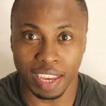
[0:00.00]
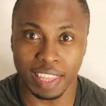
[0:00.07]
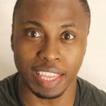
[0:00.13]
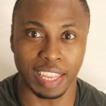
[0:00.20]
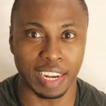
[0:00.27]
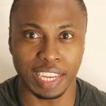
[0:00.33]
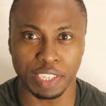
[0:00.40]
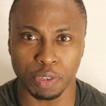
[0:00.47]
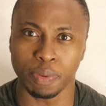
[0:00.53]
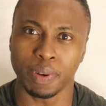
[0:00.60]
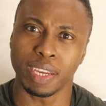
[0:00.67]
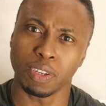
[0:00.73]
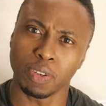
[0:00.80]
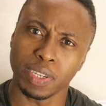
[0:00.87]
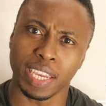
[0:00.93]
and then later on,
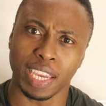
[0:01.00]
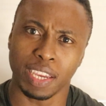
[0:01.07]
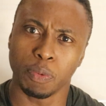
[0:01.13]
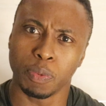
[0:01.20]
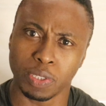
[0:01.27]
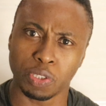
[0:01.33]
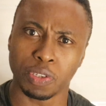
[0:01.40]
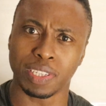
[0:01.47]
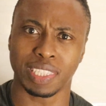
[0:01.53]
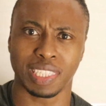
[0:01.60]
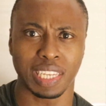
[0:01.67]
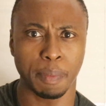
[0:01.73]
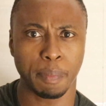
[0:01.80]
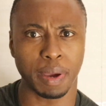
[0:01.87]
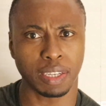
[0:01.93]
like, okay, we took a
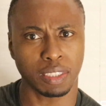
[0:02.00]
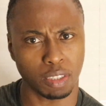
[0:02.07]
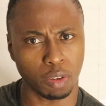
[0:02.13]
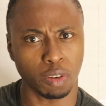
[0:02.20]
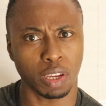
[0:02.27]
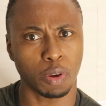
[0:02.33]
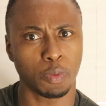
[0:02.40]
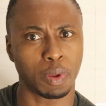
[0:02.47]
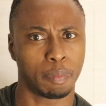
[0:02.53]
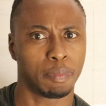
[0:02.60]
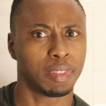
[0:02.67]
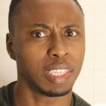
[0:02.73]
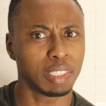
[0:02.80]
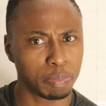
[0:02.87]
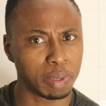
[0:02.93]
step back. So, okay,
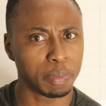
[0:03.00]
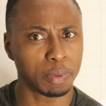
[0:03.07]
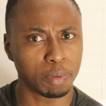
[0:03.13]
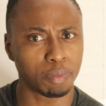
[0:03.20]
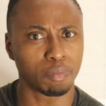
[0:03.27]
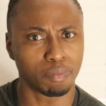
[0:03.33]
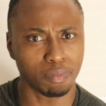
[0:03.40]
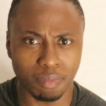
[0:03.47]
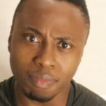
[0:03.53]
wait, these people,